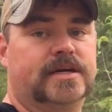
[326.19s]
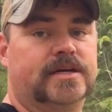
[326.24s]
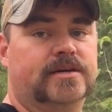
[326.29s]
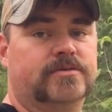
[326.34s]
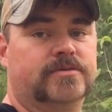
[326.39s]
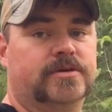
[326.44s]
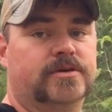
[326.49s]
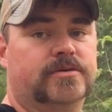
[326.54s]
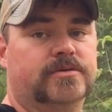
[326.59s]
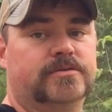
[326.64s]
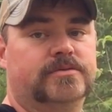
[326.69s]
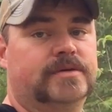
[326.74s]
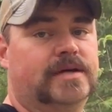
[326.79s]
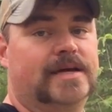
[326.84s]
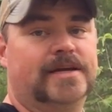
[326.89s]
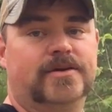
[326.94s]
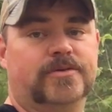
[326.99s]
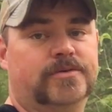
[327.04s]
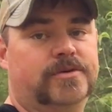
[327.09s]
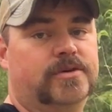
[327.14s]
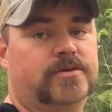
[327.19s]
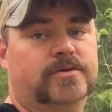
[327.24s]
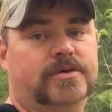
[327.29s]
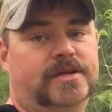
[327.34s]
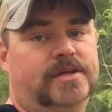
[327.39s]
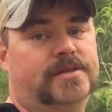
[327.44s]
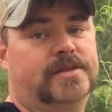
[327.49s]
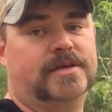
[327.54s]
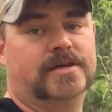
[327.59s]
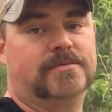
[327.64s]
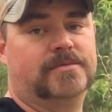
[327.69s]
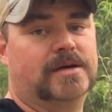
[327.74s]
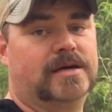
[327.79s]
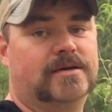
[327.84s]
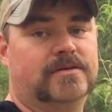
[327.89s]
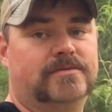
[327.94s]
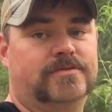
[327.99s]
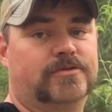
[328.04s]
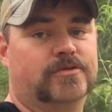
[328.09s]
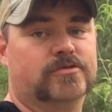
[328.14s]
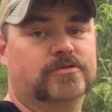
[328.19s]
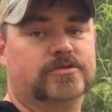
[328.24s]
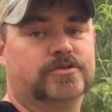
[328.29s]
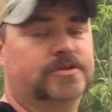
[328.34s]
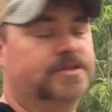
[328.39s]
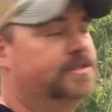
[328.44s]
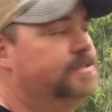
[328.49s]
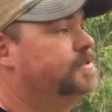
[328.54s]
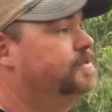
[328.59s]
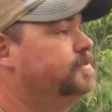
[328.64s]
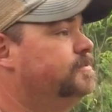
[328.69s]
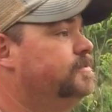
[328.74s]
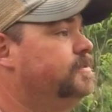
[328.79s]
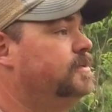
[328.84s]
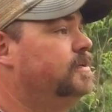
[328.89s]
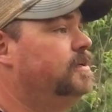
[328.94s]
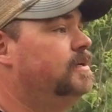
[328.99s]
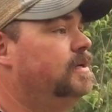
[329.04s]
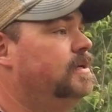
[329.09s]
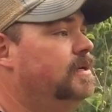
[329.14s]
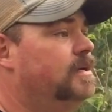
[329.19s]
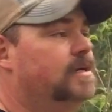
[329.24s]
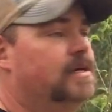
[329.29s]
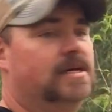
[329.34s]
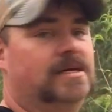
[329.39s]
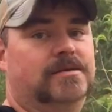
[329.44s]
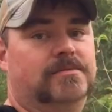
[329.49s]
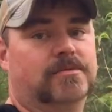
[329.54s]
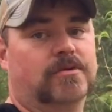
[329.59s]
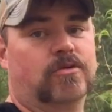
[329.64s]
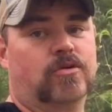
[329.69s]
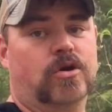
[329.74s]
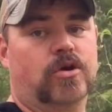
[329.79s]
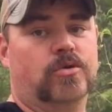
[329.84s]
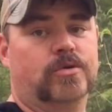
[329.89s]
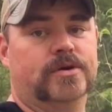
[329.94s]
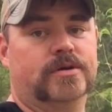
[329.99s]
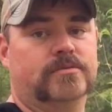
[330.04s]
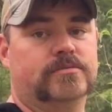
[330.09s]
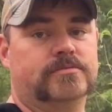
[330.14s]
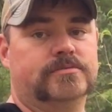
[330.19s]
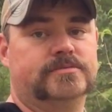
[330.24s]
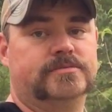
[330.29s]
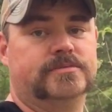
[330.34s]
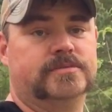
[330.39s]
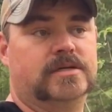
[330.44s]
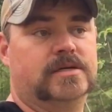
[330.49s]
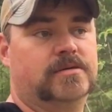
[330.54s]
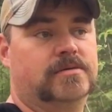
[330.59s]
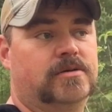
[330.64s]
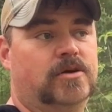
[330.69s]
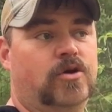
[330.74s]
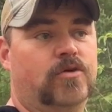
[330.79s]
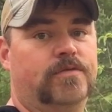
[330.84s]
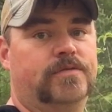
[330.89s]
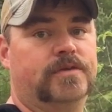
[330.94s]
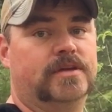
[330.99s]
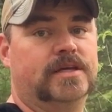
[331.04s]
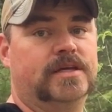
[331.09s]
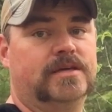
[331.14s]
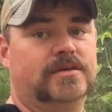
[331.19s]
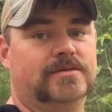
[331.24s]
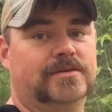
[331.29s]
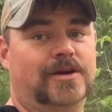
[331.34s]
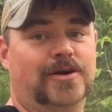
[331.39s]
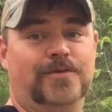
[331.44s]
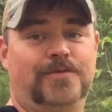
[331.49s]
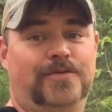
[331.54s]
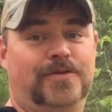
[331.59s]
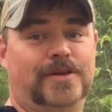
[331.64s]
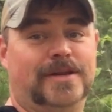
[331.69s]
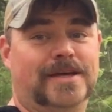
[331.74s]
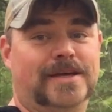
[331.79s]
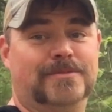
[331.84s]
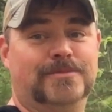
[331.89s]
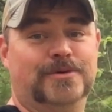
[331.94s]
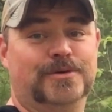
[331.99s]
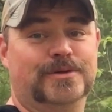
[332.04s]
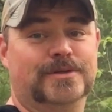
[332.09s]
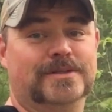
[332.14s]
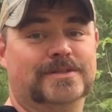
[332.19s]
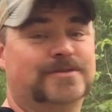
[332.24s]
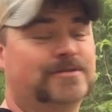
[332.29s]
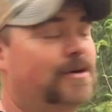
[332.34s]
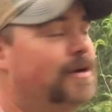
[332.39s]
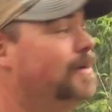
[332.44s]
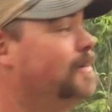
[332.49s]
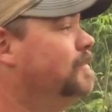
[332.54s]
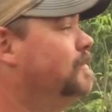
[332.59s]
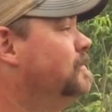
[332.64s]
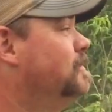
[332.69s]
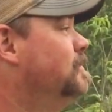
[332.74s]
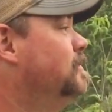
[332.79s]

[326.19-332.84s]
I don't know. I don't know anything about fruit trees. I'm growing them. Hopefully I'm doing this right.